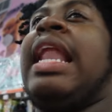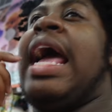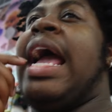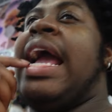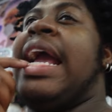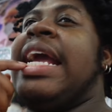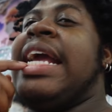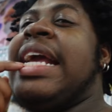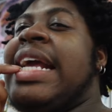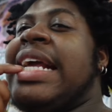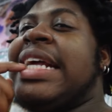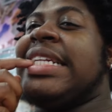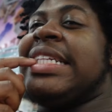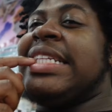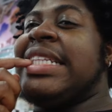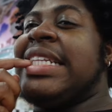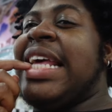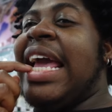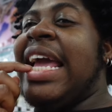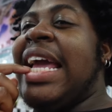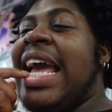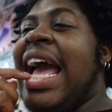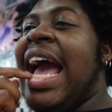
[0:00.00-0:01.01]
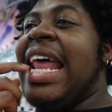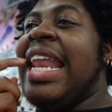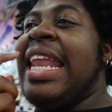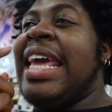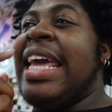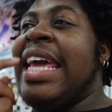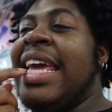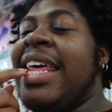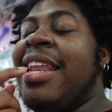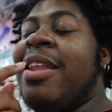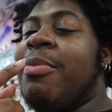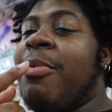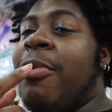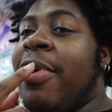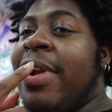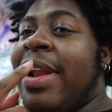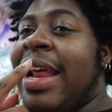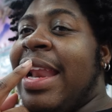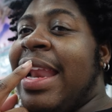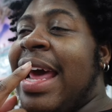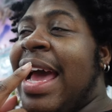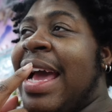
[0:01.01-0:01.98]
Like they kind of eat it
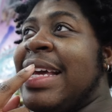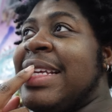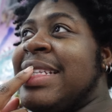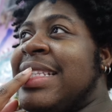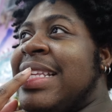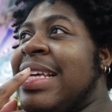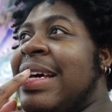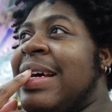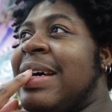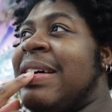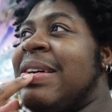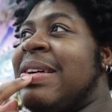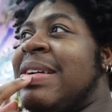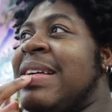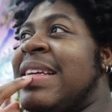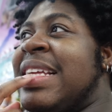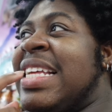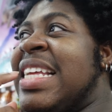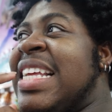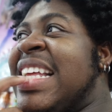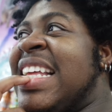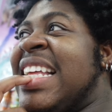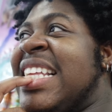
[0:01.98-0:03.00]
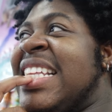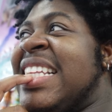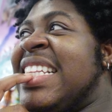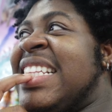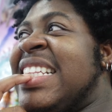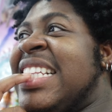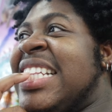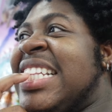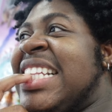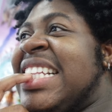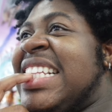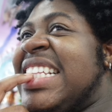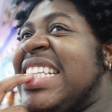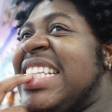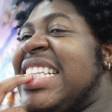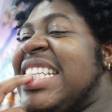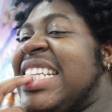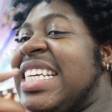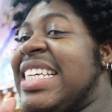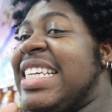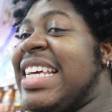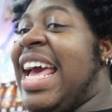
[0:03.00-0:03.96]
more than Daiso.
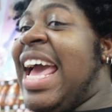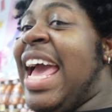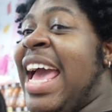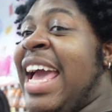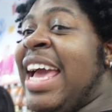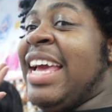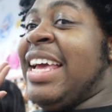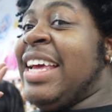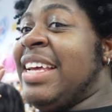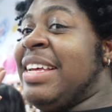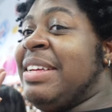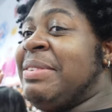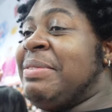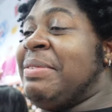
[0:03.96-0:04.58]
Hey,